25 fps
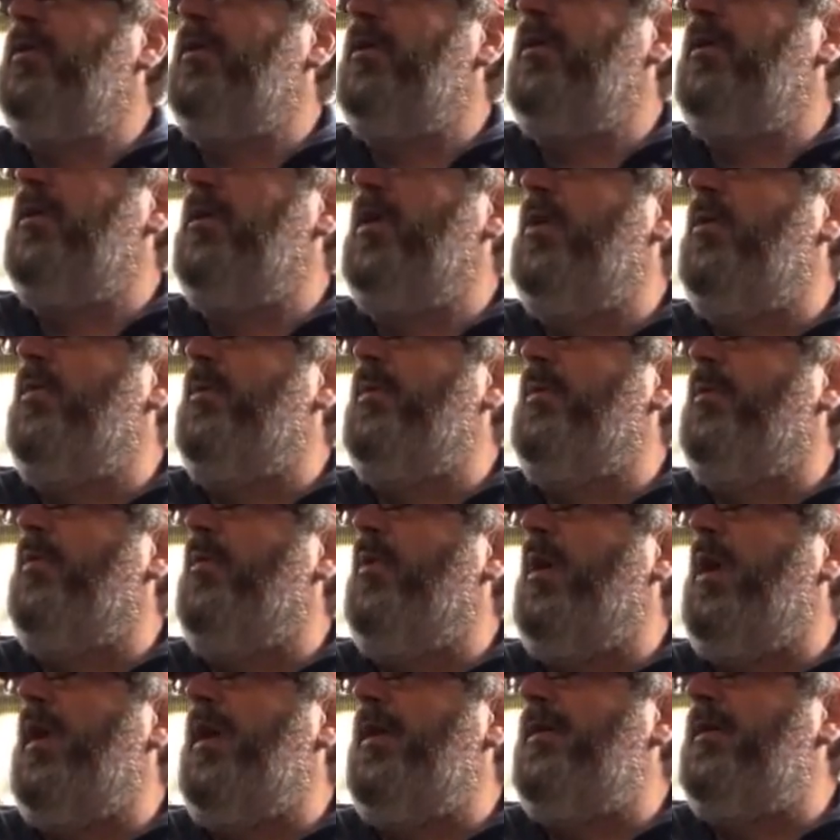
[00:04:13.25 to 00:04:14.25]
little low in the
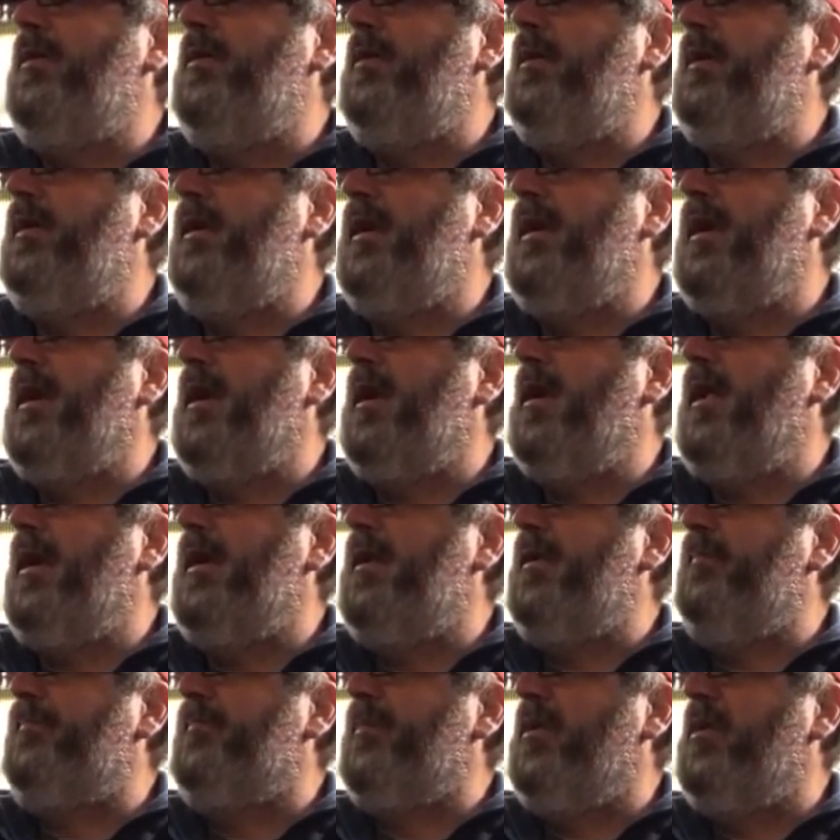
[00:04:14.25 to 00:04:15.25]
water, and I gotta
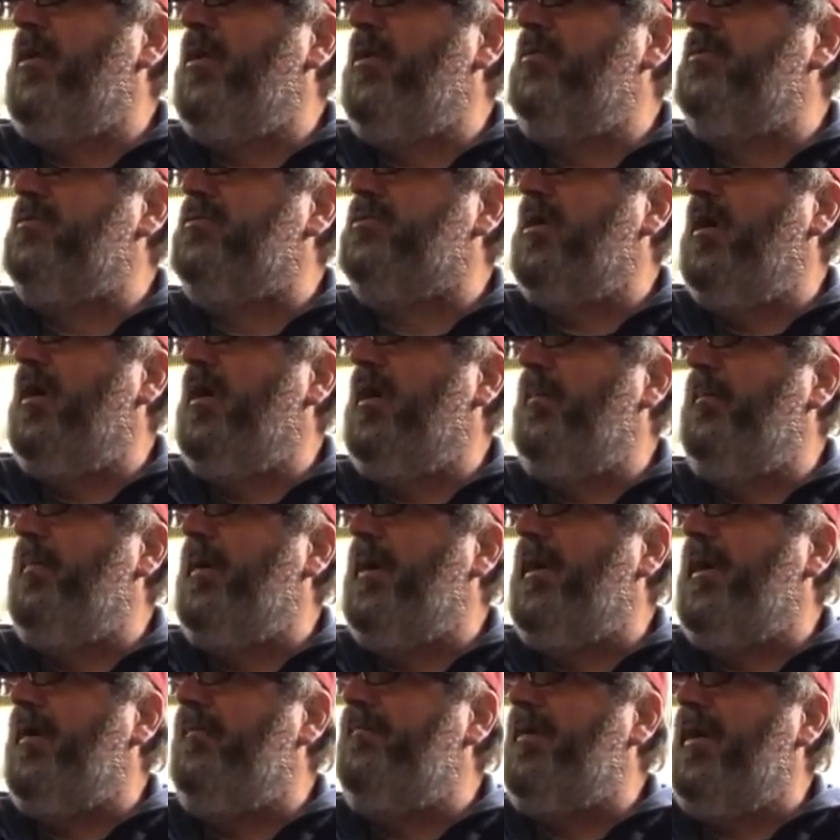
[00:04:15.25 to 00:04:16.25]
lighten up the load some,
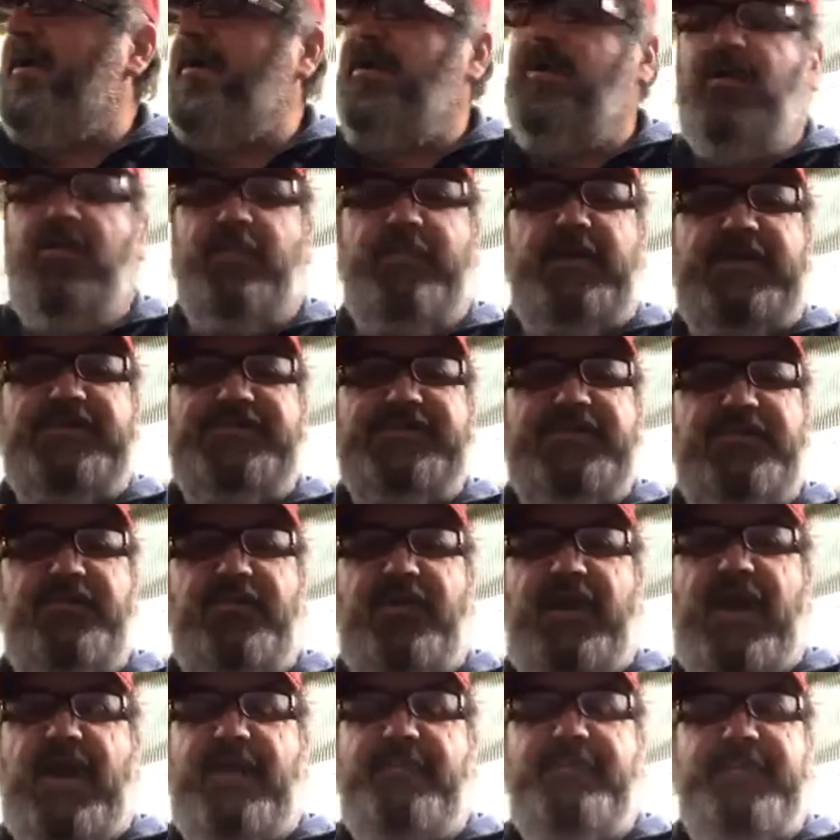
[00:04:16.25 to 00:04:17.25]
and I've got a whole bunch of
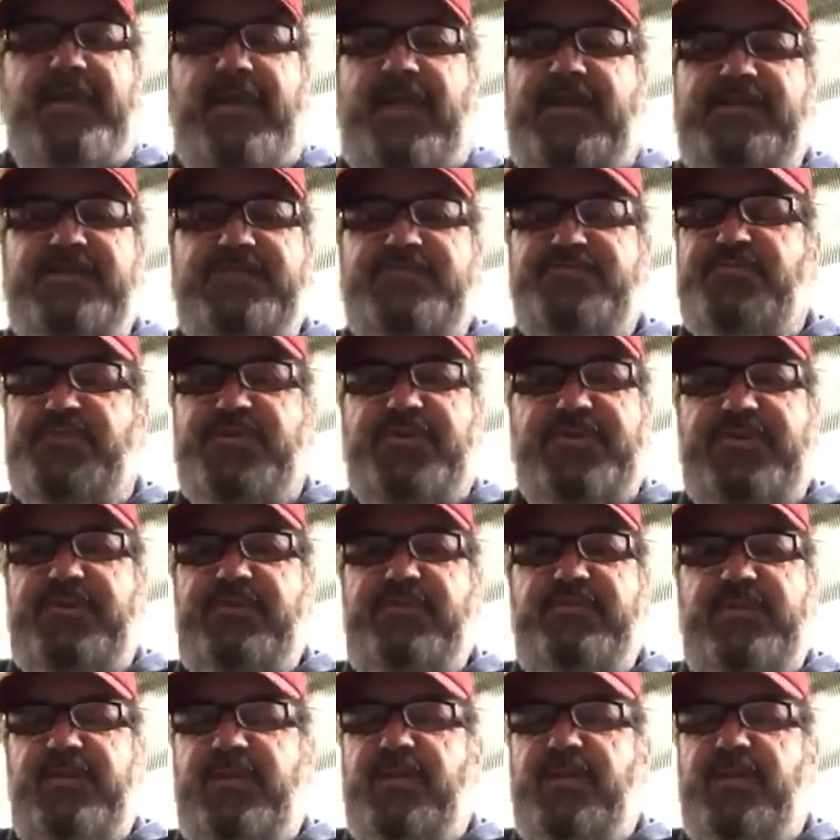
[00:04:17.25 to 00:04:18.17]
crap that I just really,